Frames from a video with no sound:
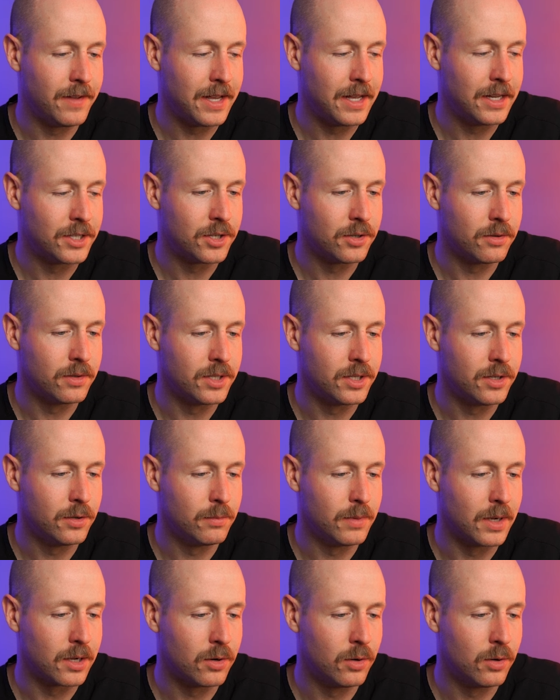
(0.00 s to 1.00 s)
answer until
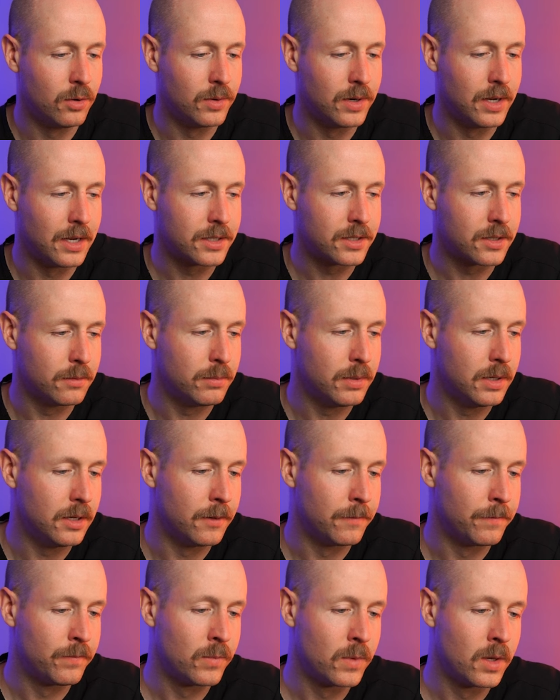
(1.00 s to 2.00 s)
my colonoscopy?
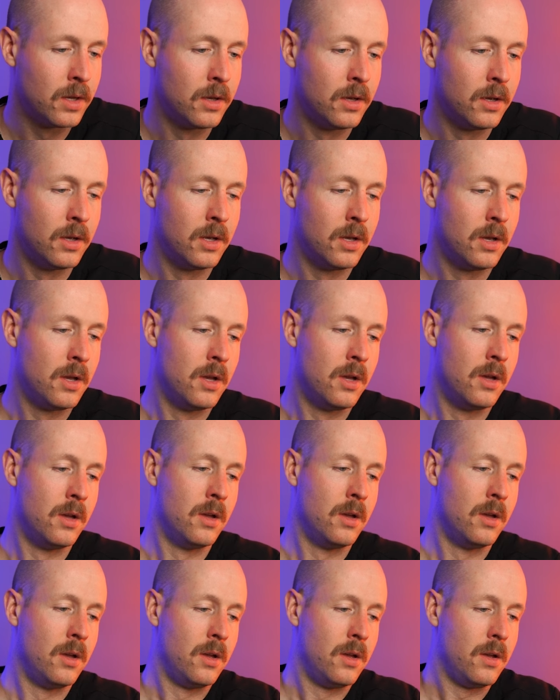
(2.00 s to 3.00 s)

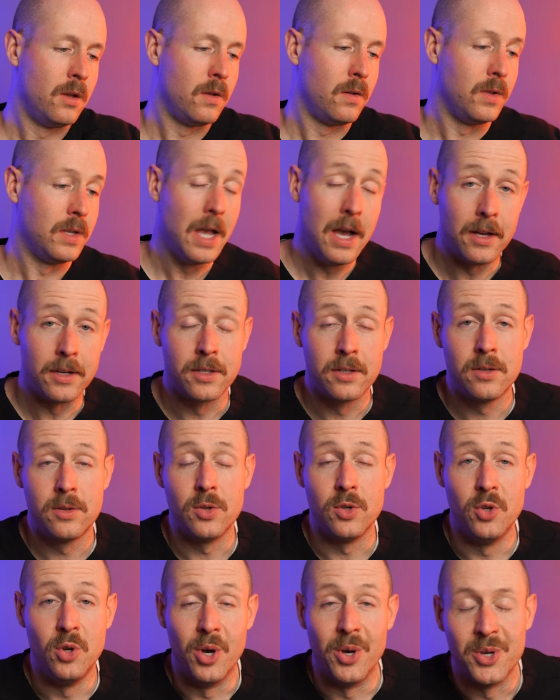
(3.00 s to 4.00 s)
Yes,
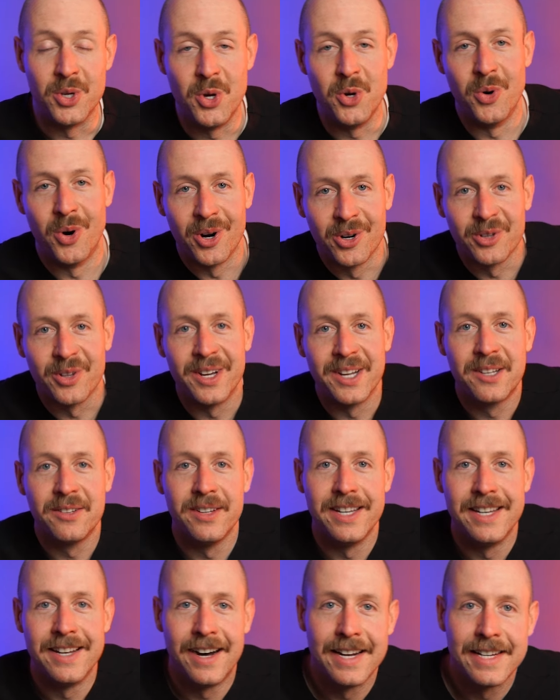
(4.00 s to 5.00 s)
you are
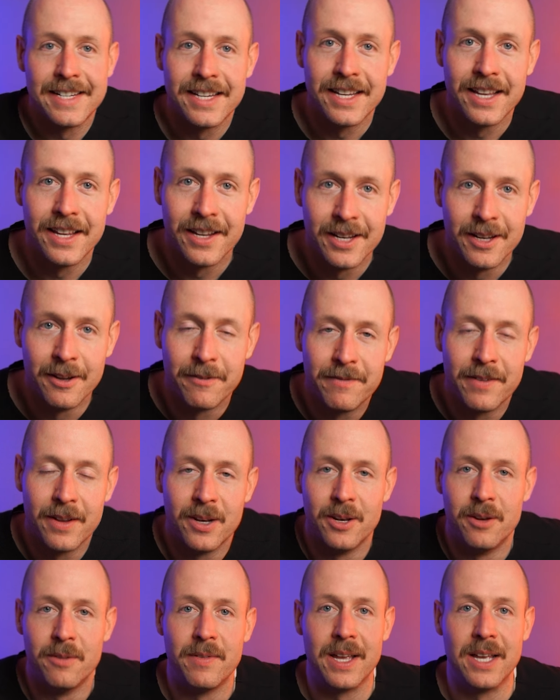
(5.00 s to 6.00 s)
likely not to get a
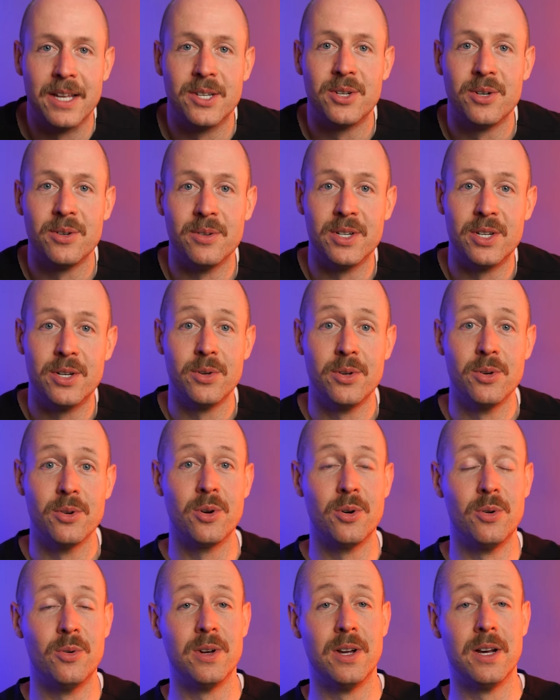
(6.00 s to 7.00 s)
definitive answer until your
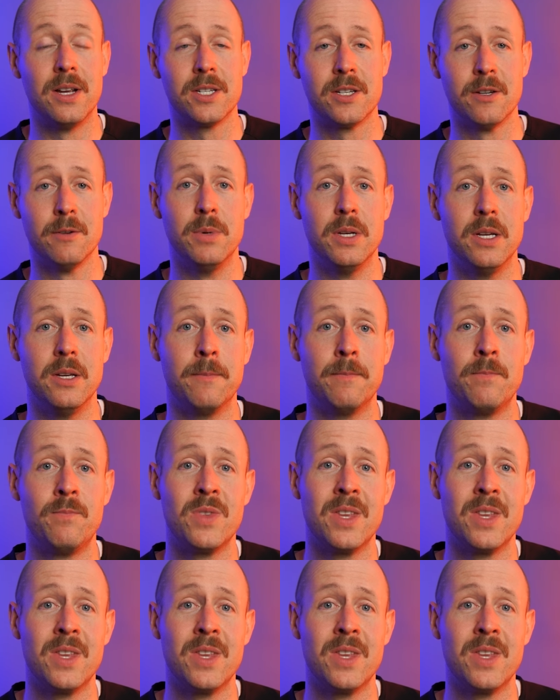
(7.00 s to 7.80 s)
colonoscopy.